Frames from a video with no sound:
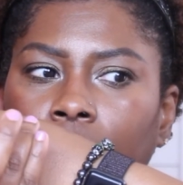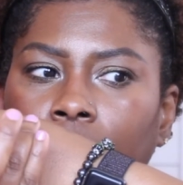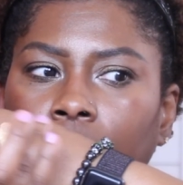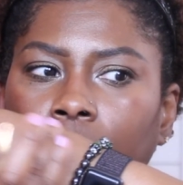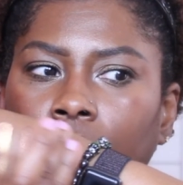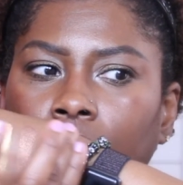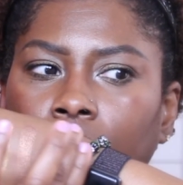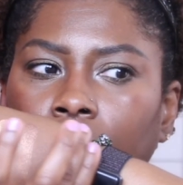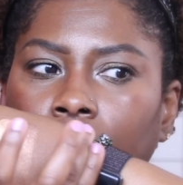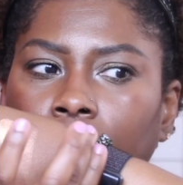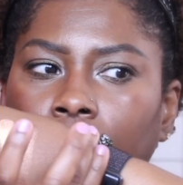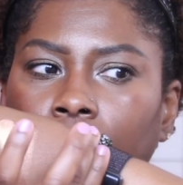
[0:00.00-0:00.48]

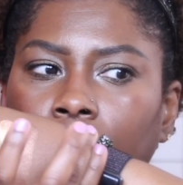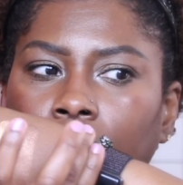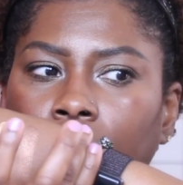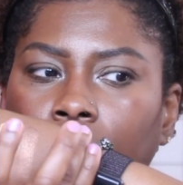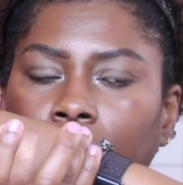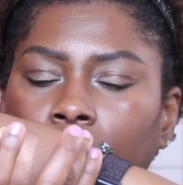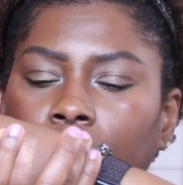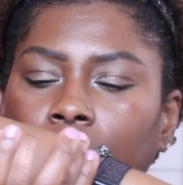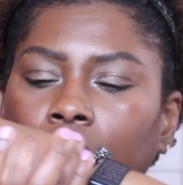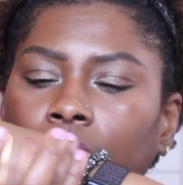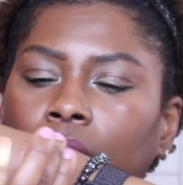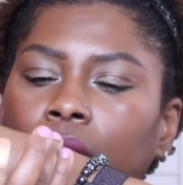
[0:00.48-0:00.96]

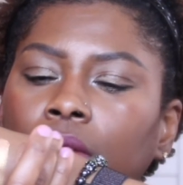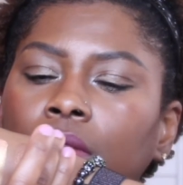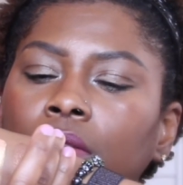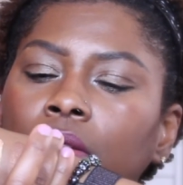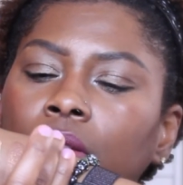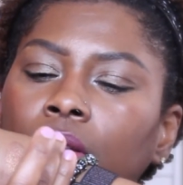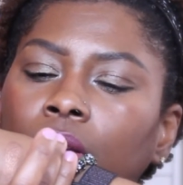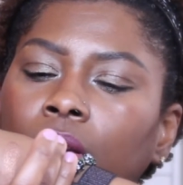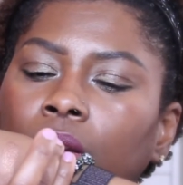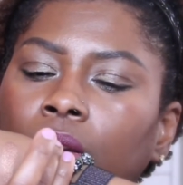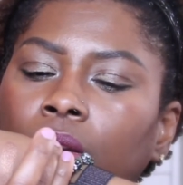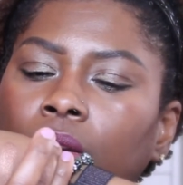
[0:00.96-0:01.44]

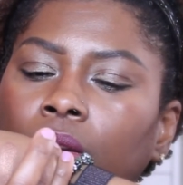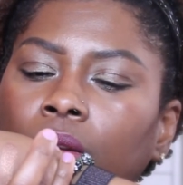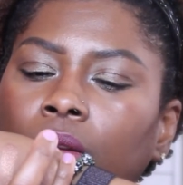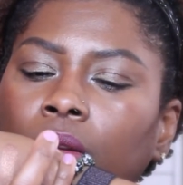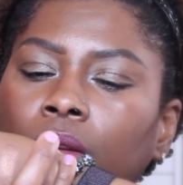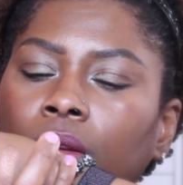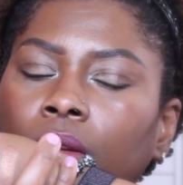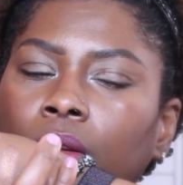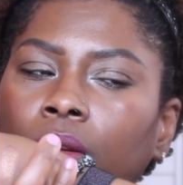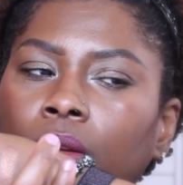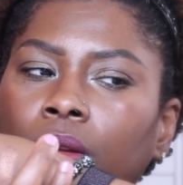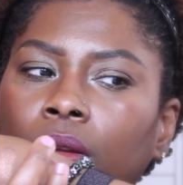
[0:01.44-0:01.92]

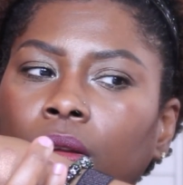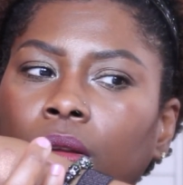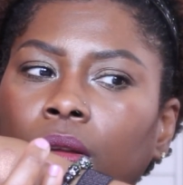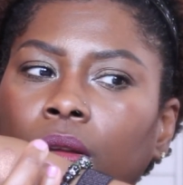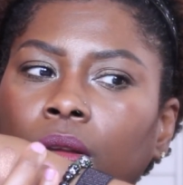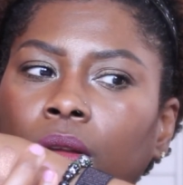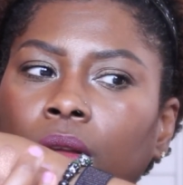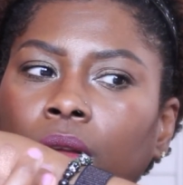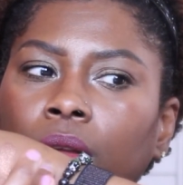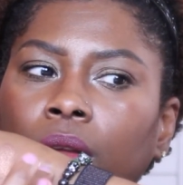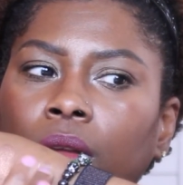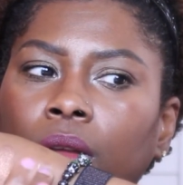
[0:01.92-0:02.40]

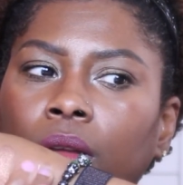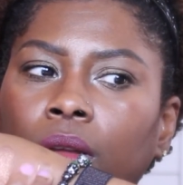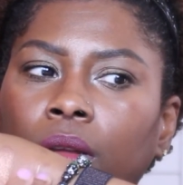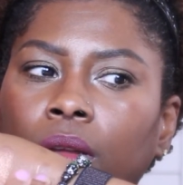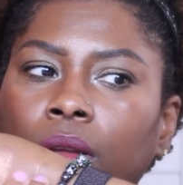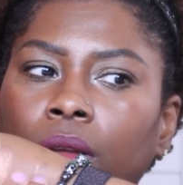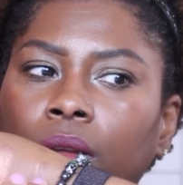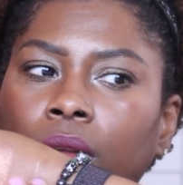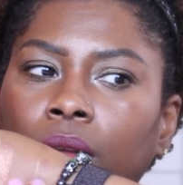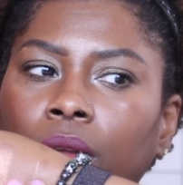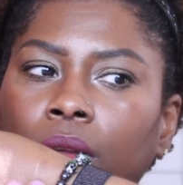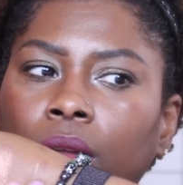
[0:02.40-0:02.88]

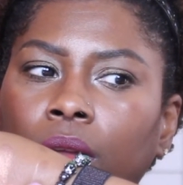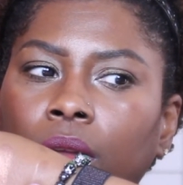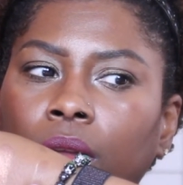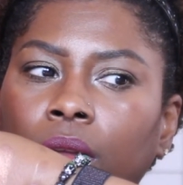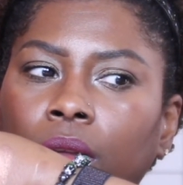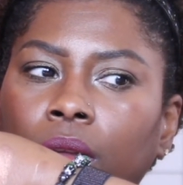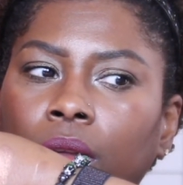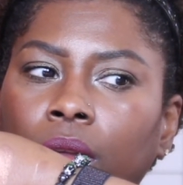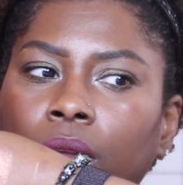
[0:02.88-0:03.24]
(no one is talking)